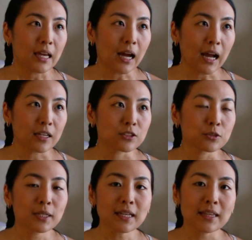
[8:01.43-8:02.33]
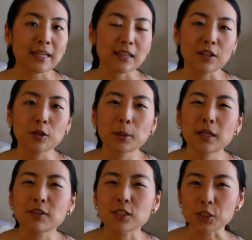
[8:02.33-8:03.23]
I do get like a little bit
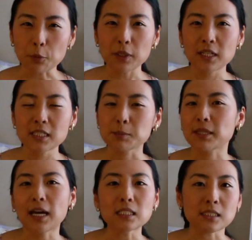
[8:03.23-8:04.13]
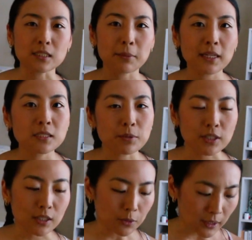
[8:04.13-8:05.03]
of a soapiness, but that dissipates
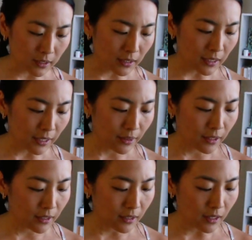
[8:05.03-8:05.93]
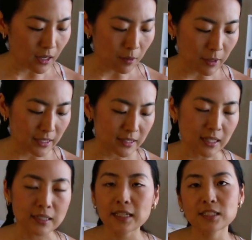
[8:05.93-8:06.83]
pretty quickly, I think.
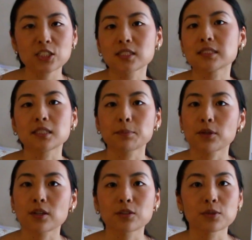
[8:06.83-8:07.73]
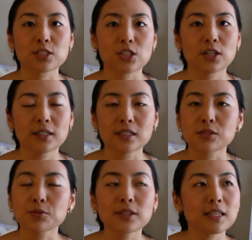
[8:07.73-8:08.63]
Then it gets just deeper and richer, and it's
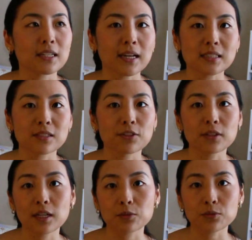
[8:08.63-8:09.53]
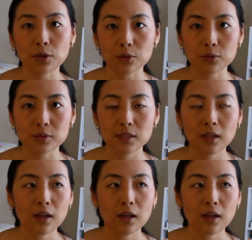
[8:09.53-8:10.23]
really nice if you like rose.